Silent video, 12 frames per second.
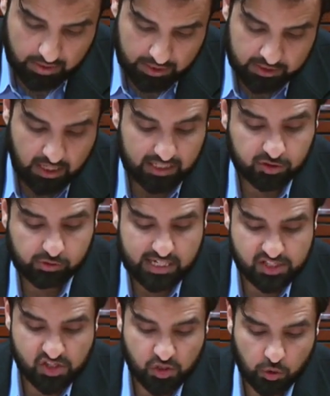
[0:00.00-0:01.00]
in
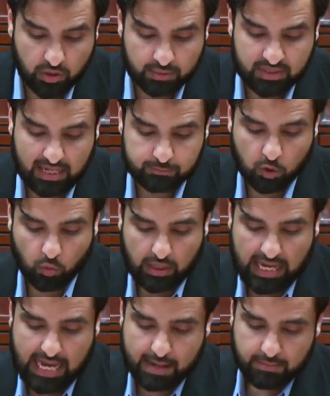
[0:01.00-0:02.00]
contrast to Ibn Abdul
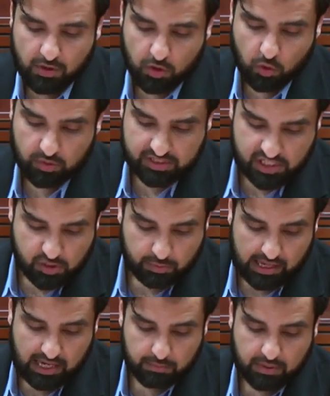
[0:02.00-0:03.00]
Wahhab, who was
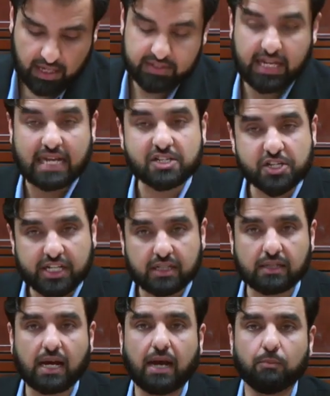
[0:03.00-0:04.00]
inspired by the
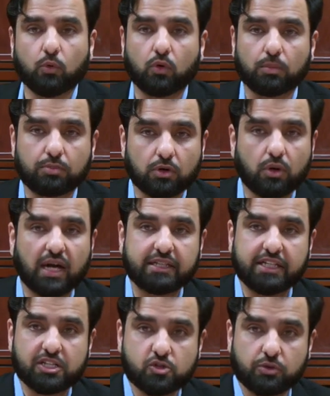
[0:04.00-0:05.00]
anti-Kalam or
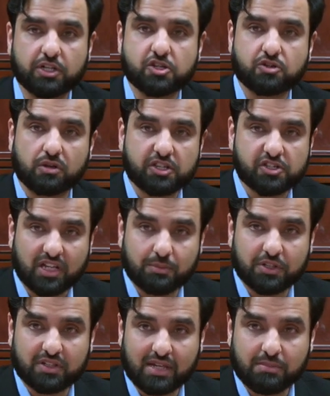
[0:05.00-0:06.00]
pro-Hadith traditionalist
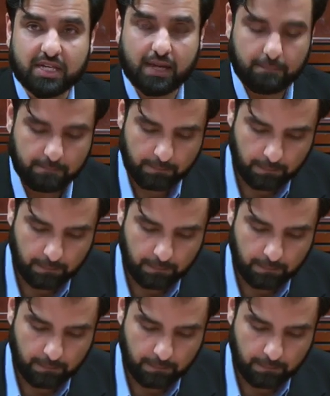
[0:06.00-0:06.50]
Ibn Taymiyyah.